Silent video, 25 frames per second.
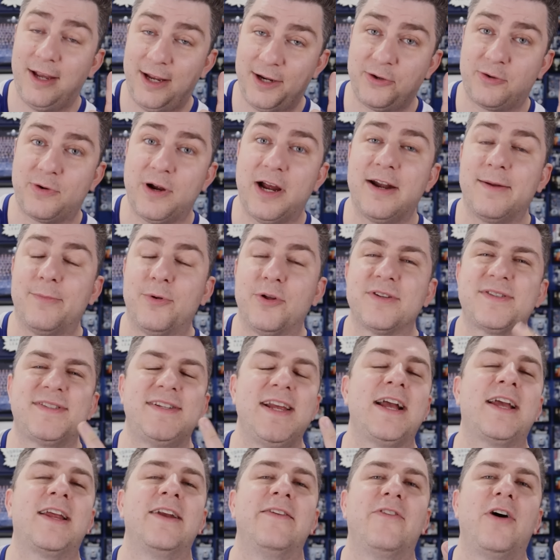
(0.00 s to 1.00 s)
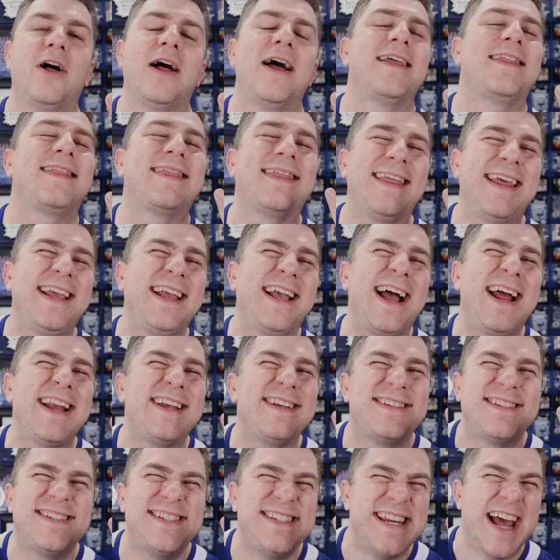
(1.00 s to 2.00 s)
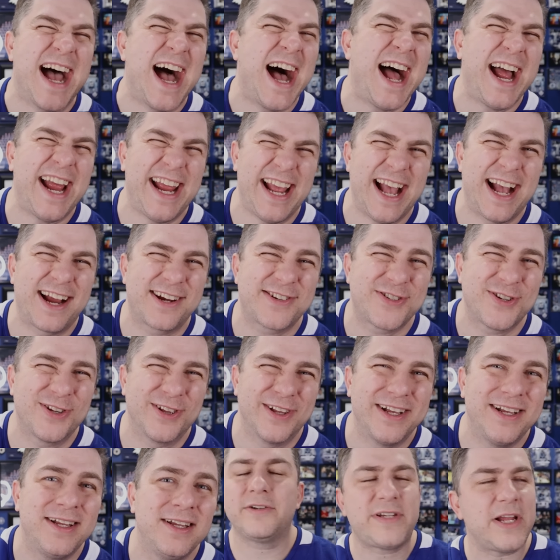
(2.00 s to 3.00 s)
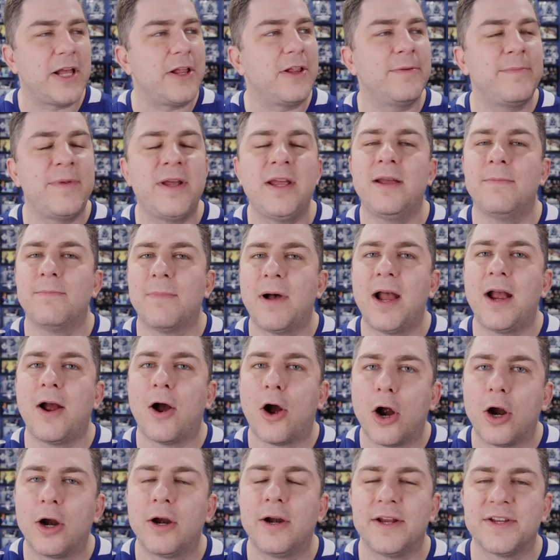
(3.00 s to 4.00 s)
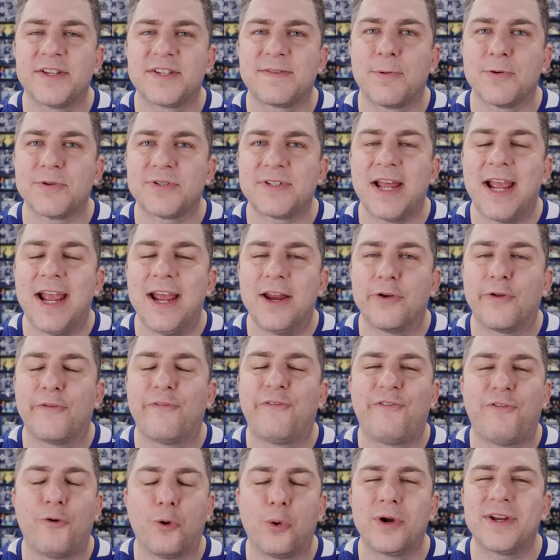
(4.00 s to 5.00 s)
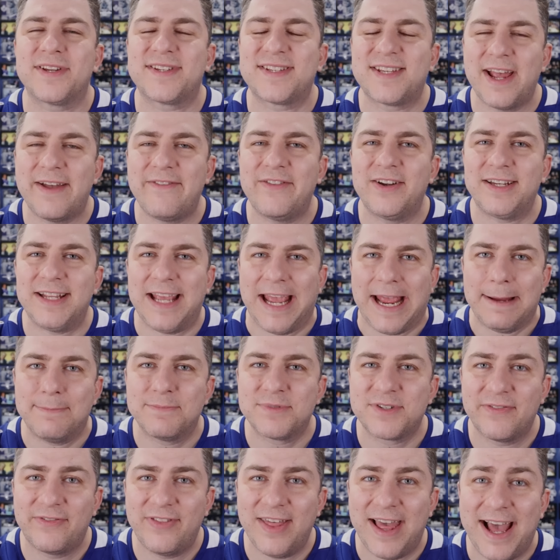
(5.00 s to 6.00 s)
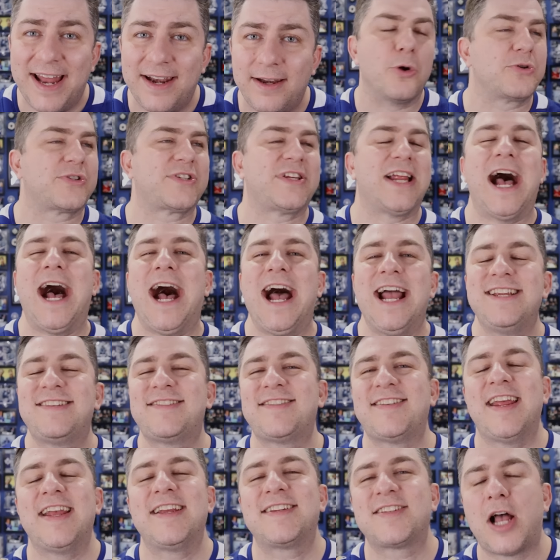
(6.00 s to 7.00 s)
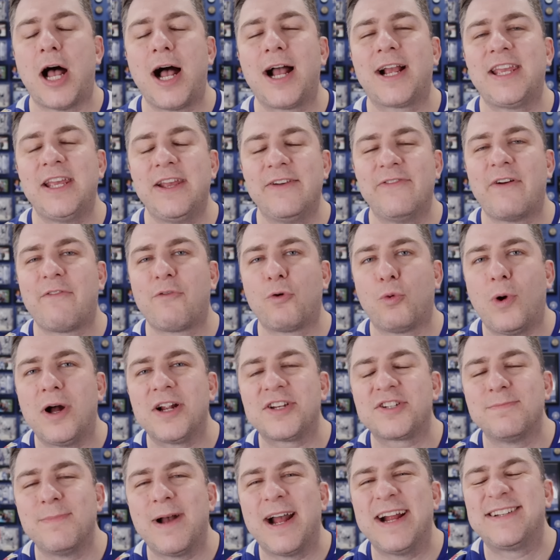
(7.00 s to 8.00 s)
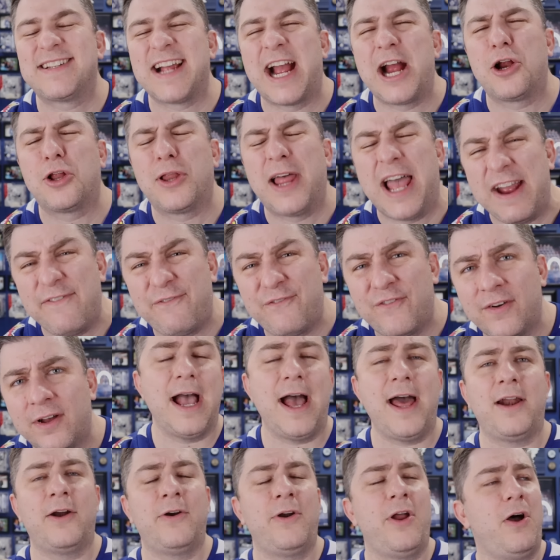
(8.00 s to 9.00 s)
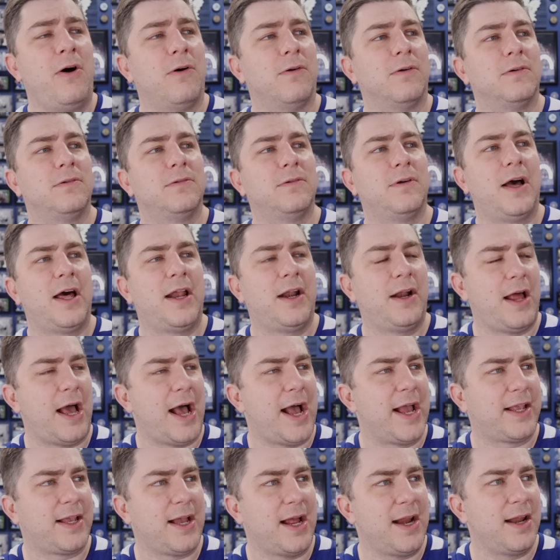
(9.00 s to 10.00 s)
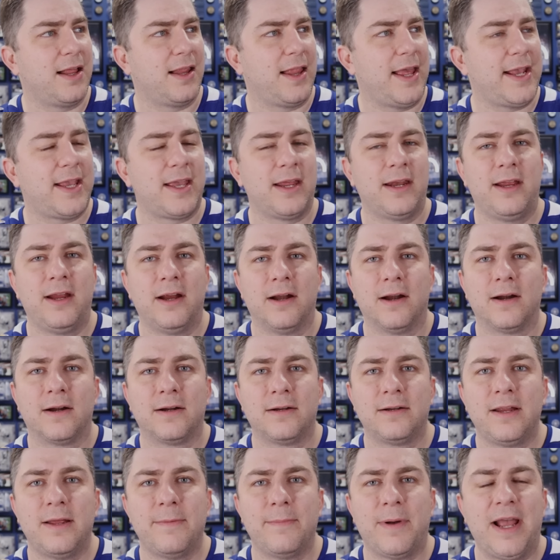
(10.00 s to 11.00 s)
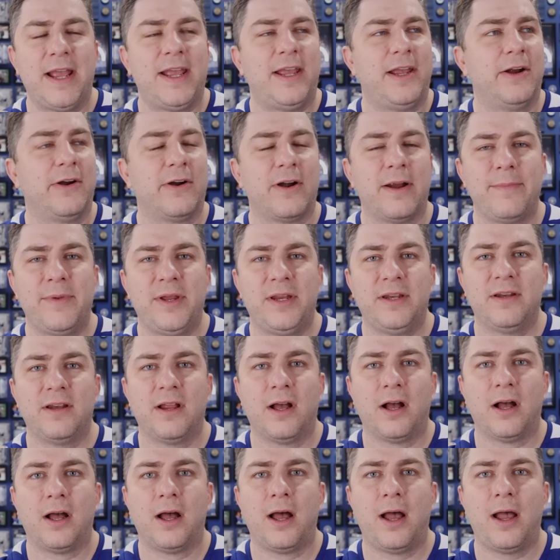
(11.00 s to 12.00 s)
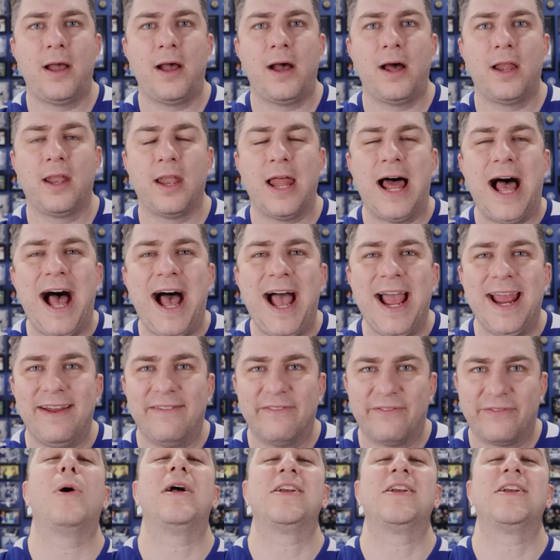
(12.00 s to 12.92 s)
incredible. Second of all, I think I'd die, actually. You're telling me my heart is supposed to handle four to seven games of that? Most high stakes hockey I've ever watched in my entire life? Yeah, I don't know. I don't. I kind of like it here, and by here I mean uh, live